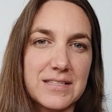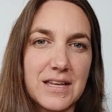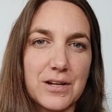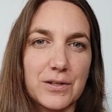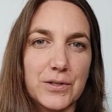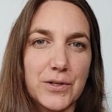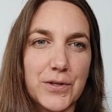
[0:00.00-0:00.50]

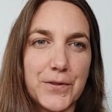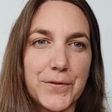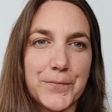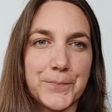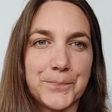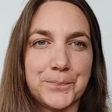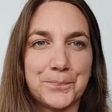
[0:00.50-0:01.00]
Subtle Earth.
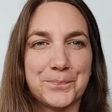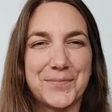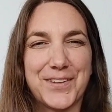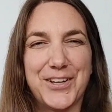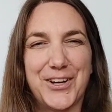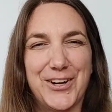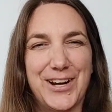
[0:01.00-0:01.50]

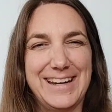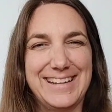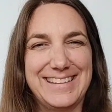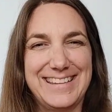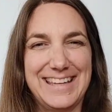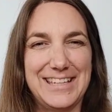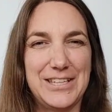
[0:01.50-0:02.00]
All right,
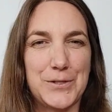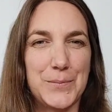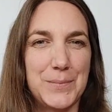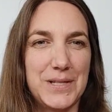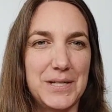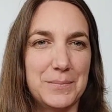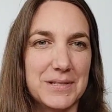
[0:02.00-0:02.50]
thank you.
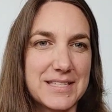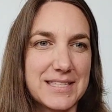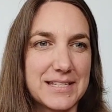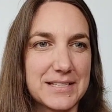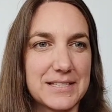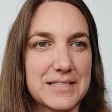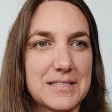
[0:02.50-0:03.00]
Many
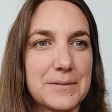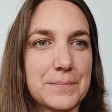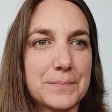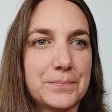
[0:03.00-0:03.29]
blessings.